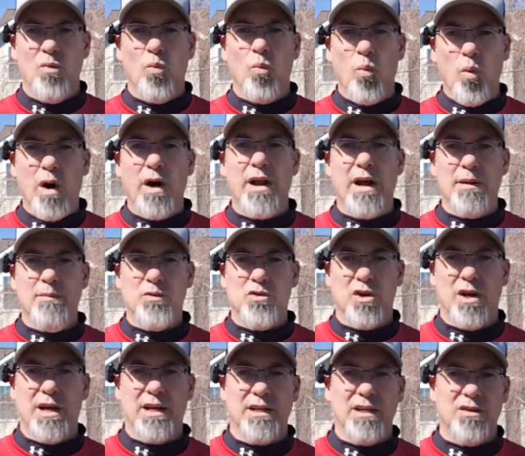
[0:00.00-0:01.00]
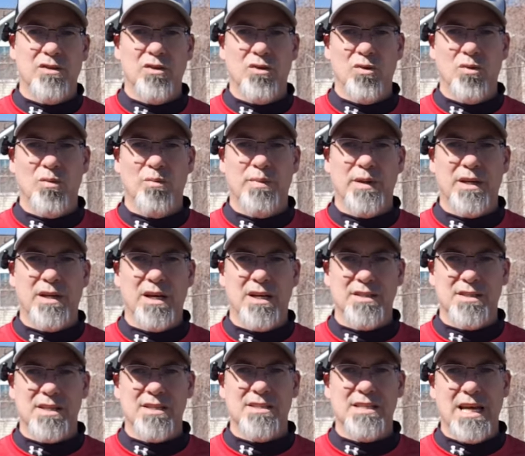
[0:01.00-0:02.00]
what I'm trying to do
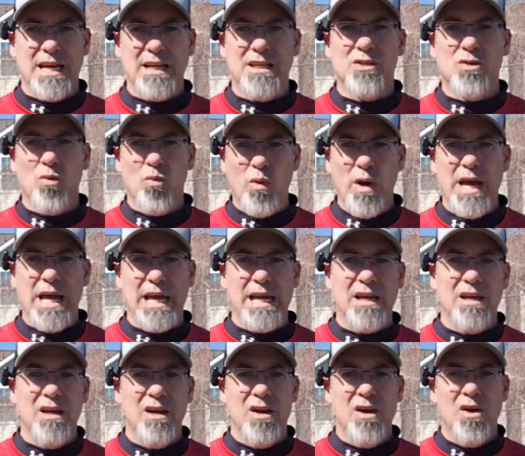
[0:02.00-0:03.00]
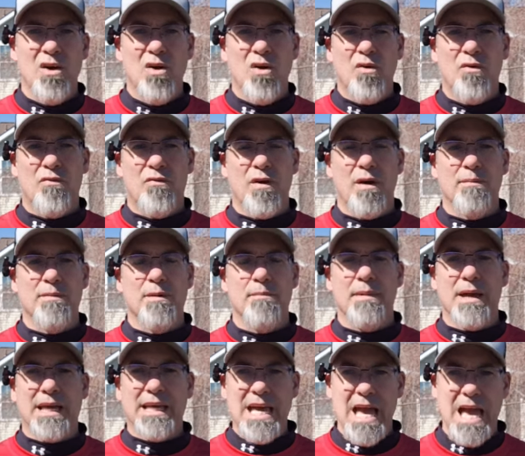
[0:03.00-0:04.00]
because it takes away from the
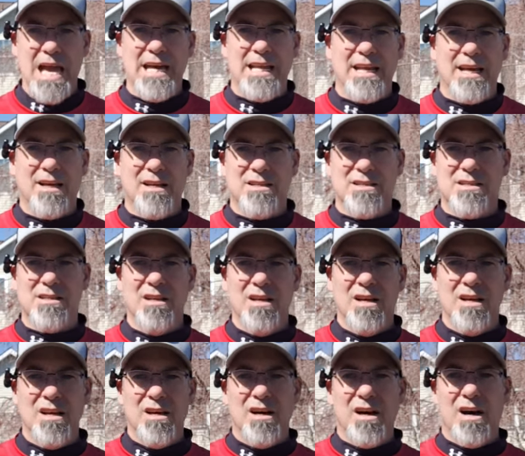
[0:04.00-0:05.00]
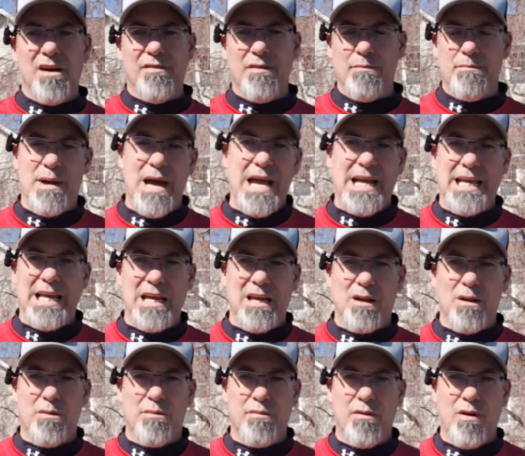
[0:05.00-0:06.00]
mechanics of a
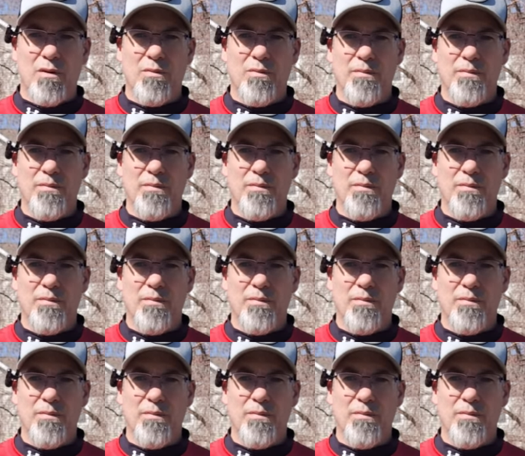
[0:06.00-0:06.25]
backhand throw.